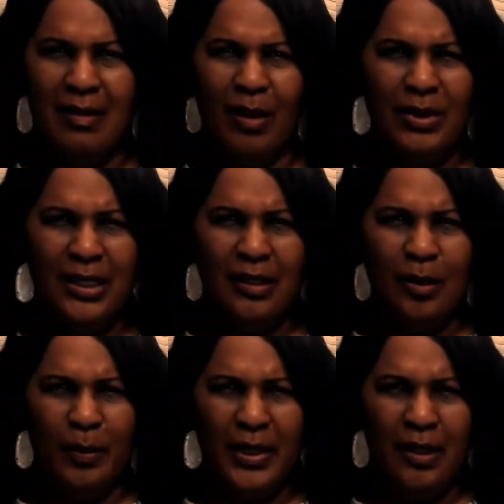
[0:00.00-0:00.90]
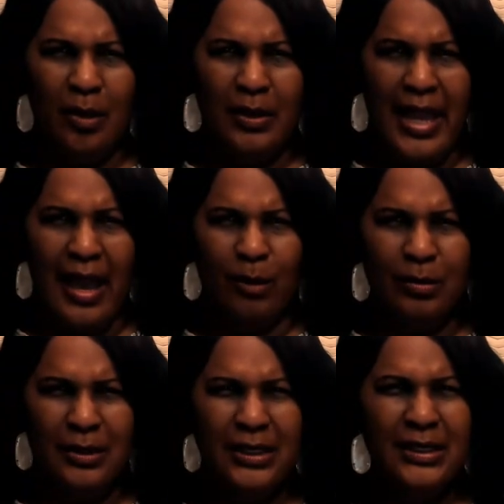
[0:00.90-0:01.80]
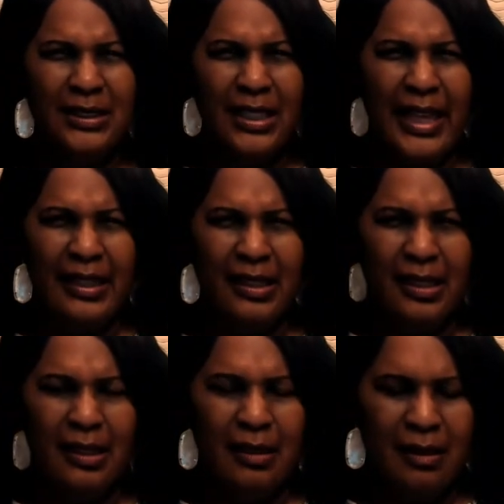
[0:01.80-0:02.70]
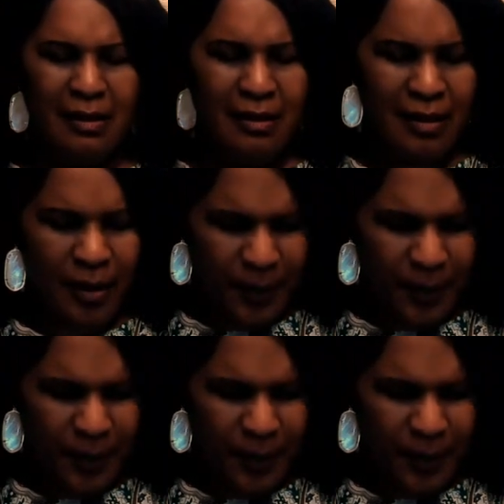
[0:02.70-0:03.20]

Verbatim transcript: was a little bit low down, just slightly, you know.